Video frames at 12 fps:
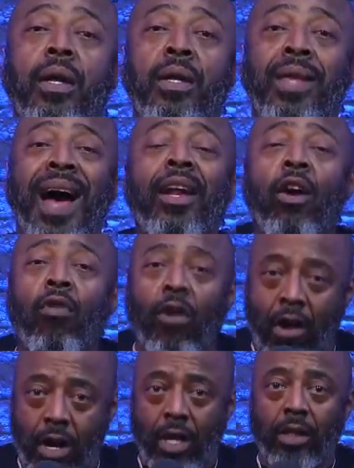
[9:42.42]
Donnell
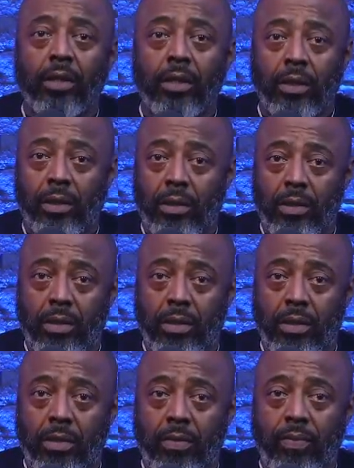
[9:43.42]
Rawlings
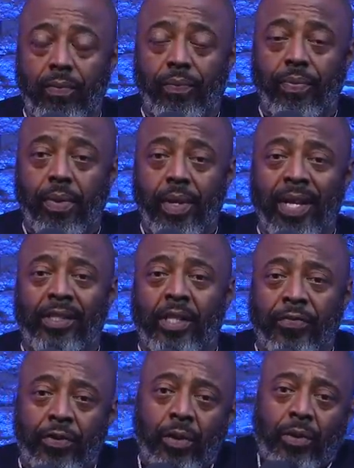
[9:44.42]
is
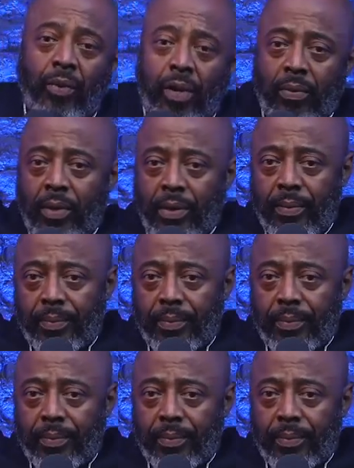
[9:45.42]
difficult to work with.